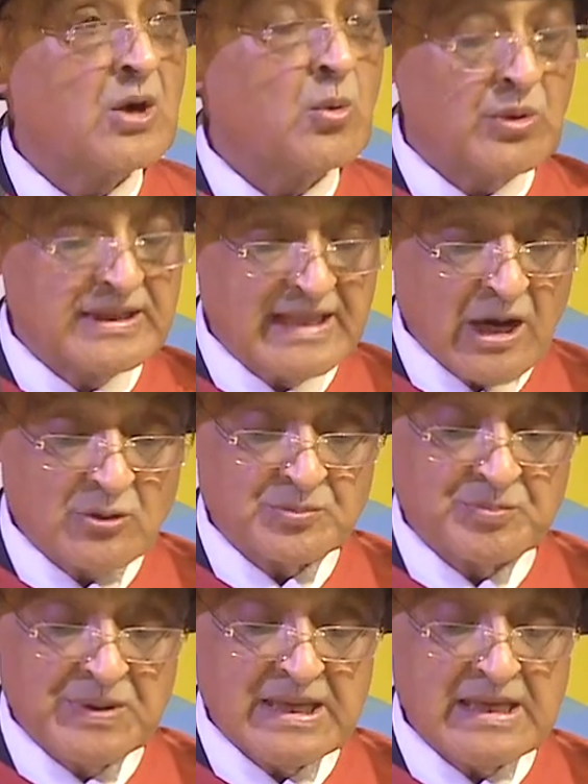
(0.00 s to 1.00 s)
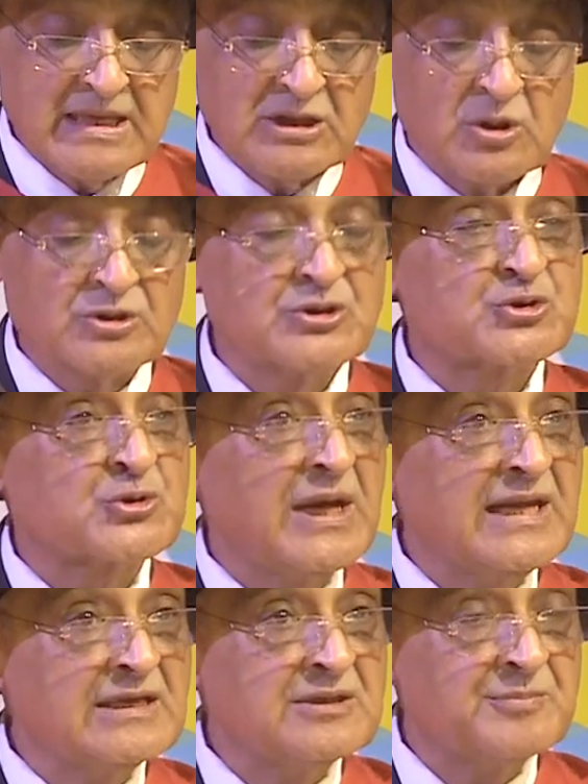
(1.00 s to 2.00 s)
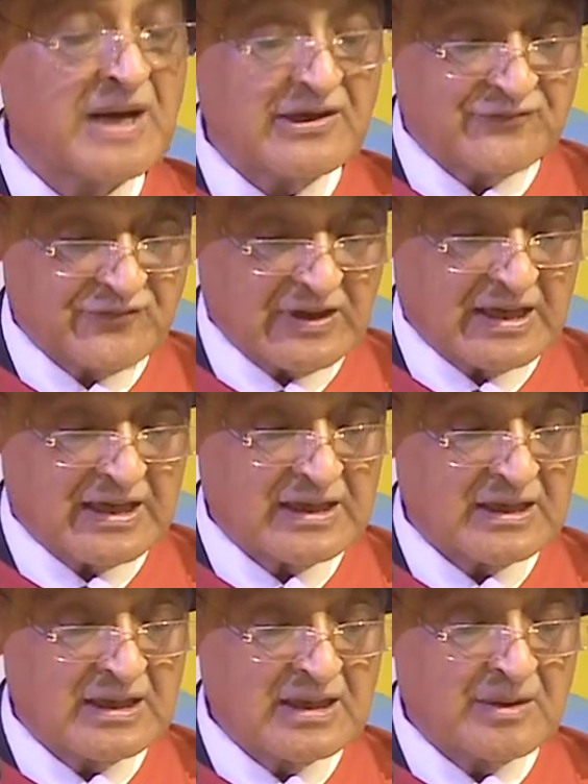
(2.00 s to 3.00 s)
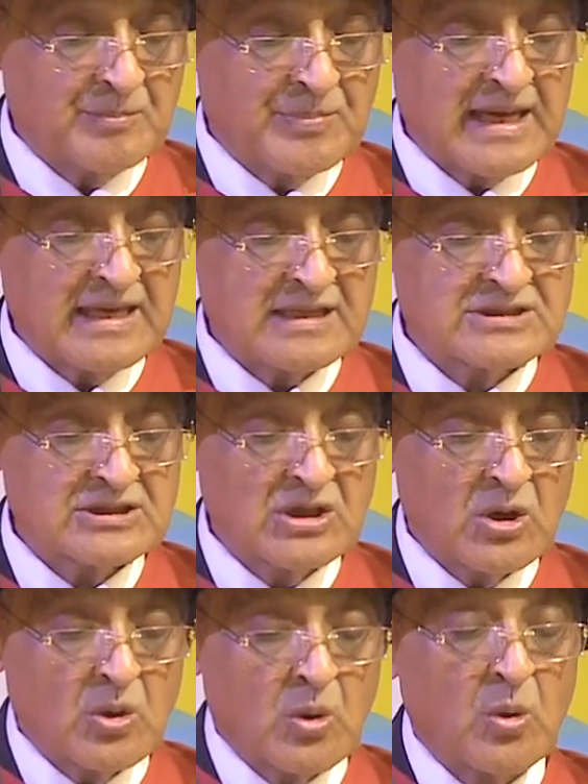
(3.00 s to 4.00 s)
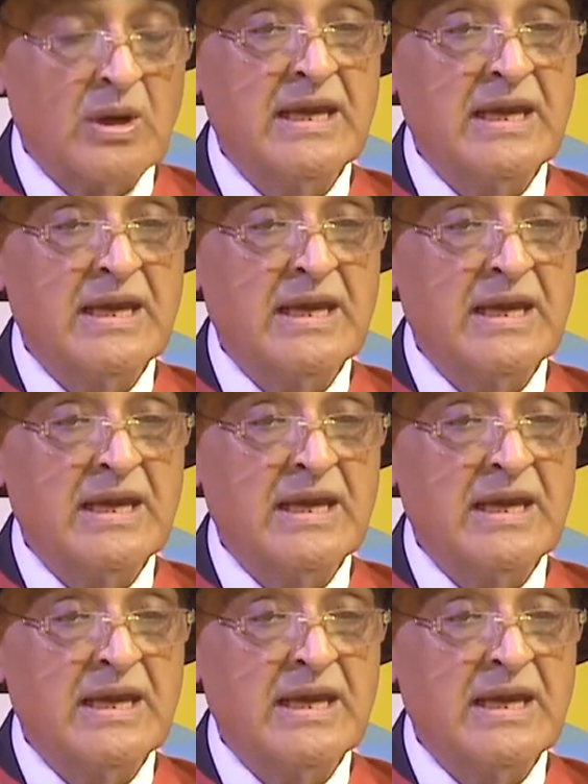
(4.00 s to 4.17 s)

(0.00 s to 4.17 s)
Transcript: without being constrained by fear, bias, or